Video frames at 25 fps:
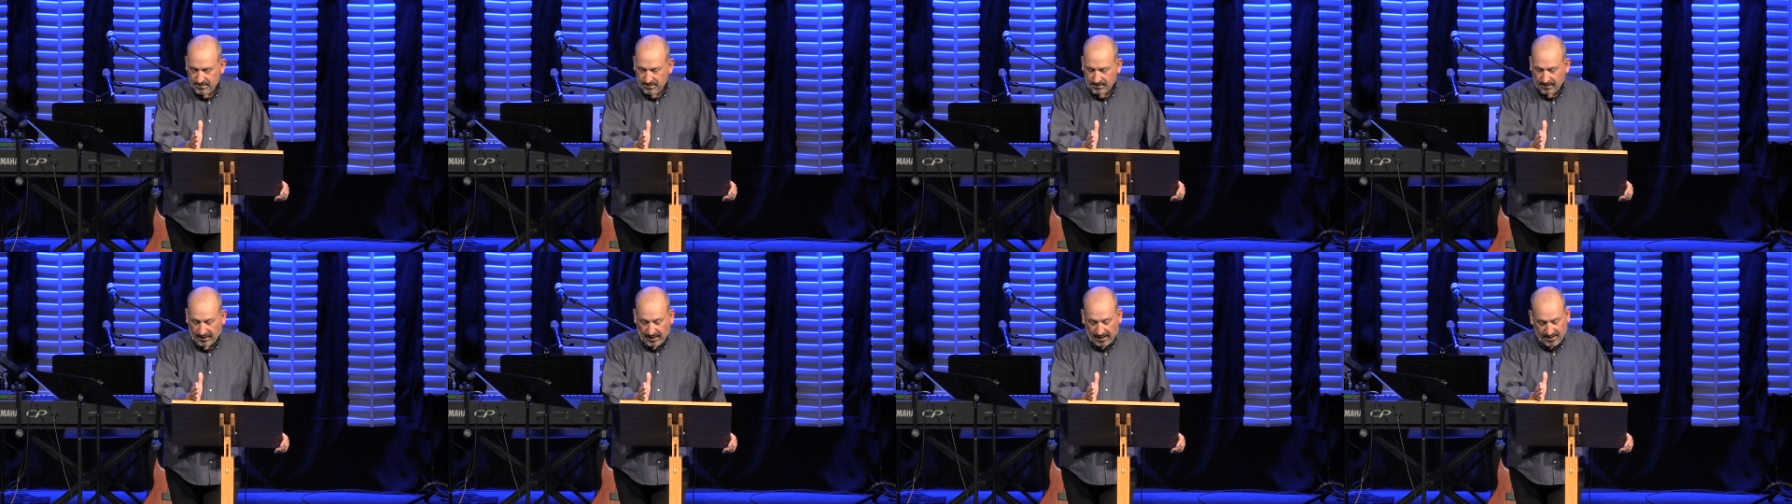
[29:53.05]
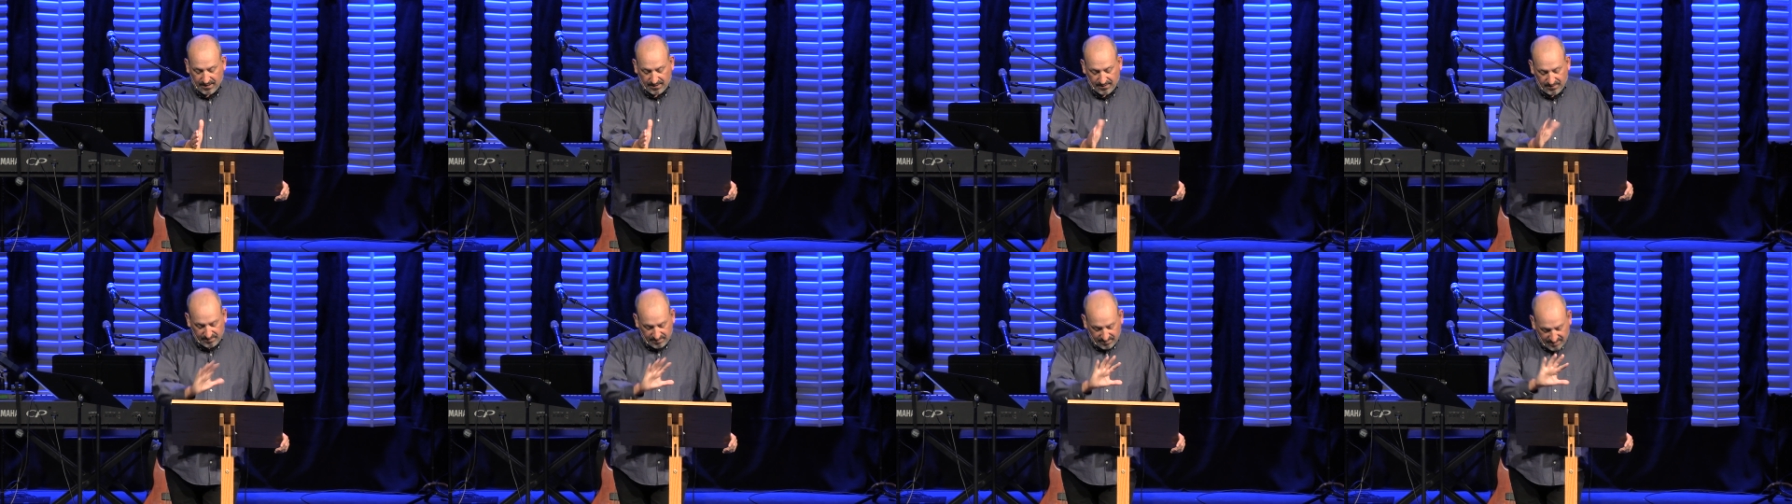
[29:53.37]

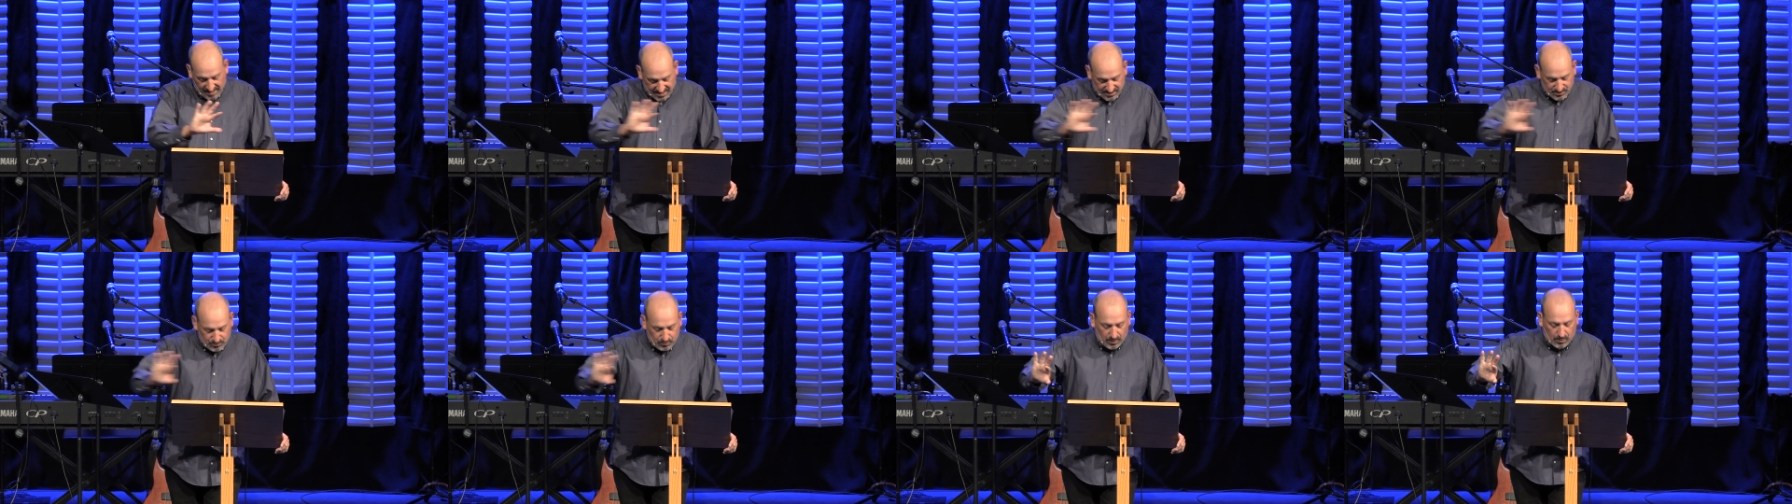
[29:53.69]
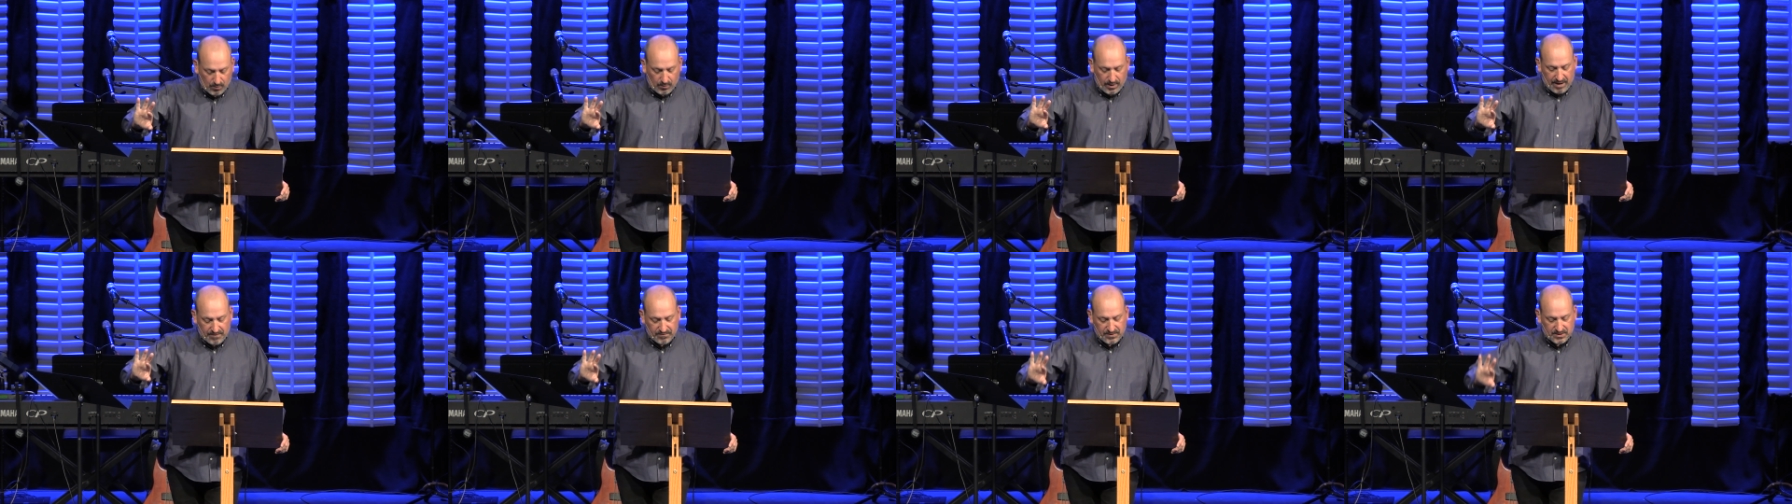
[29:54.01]
Okay, that's where
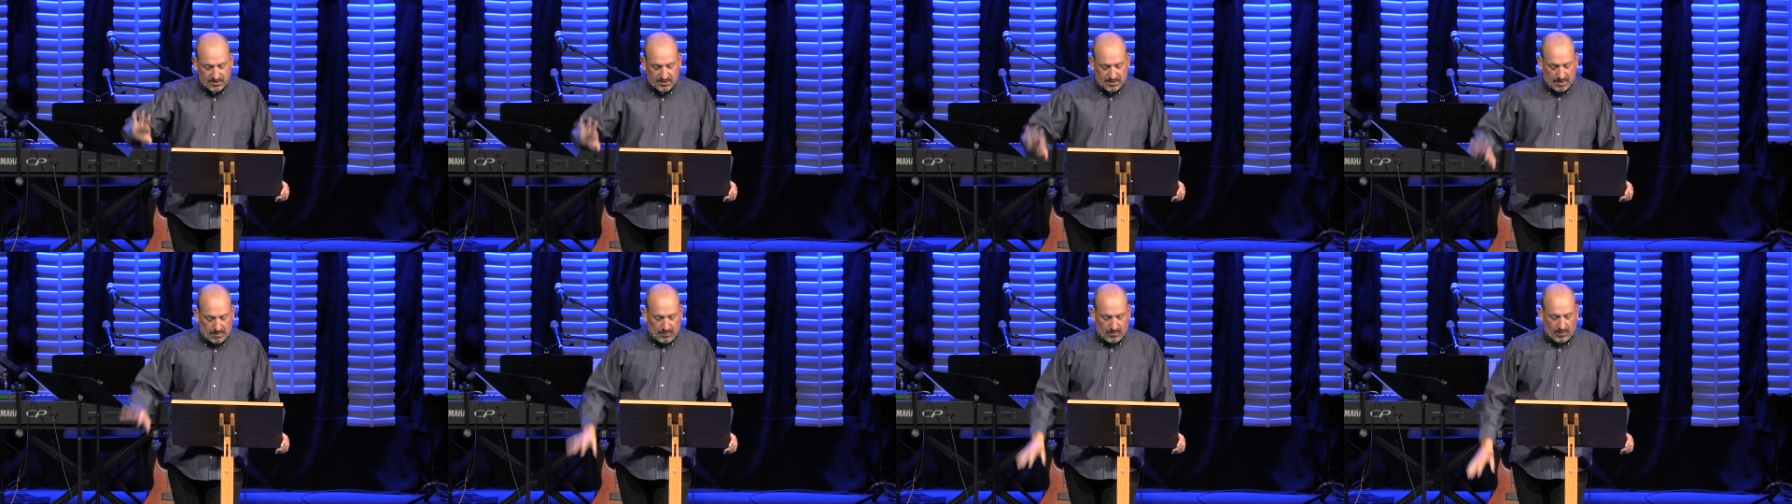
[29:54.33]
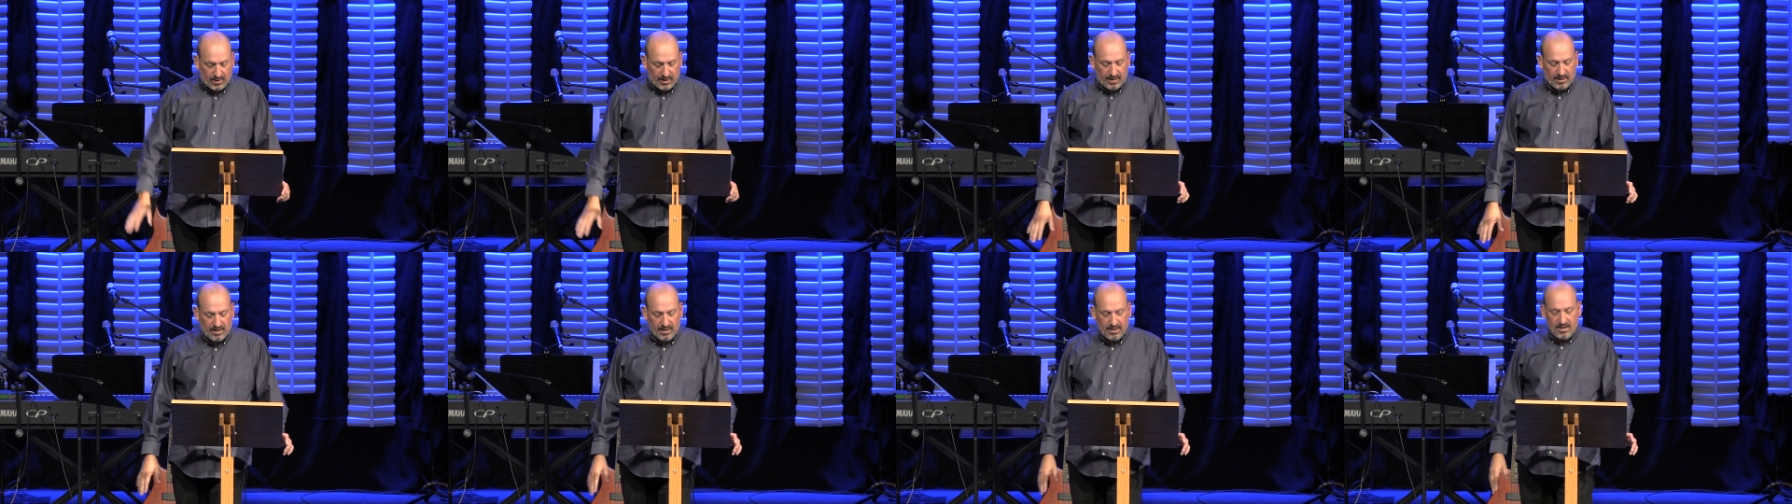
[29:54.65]
we have to
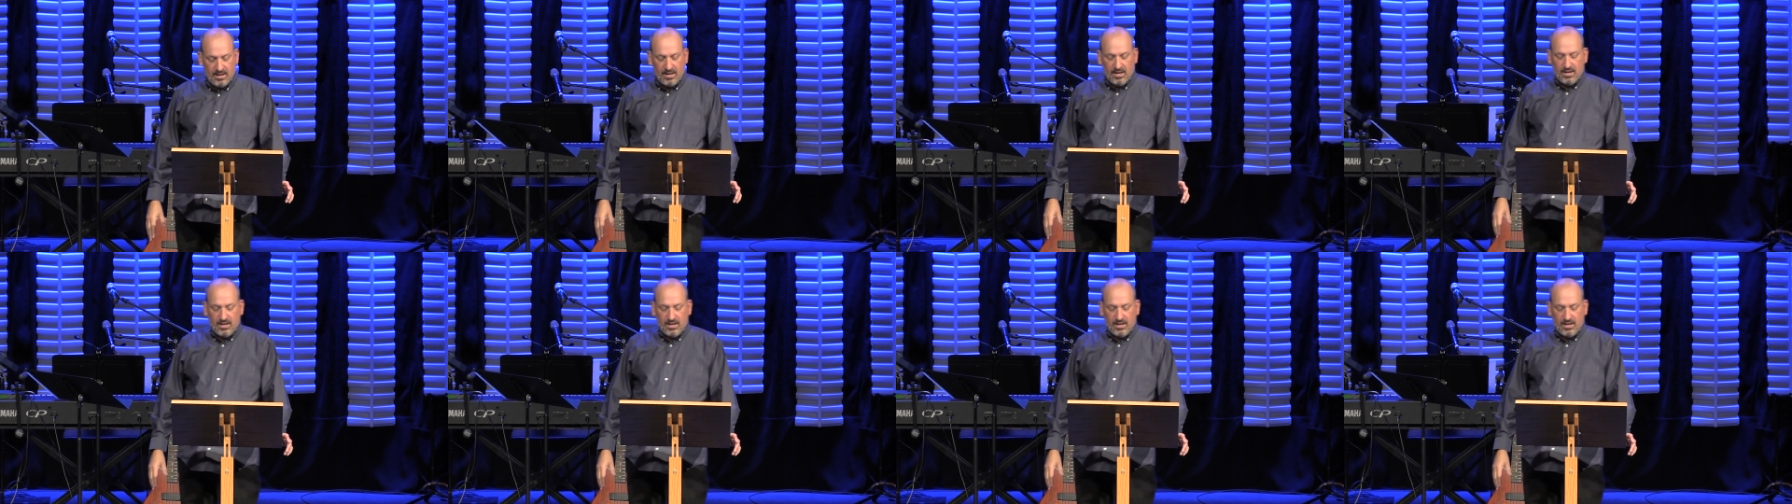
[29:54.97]
separate it.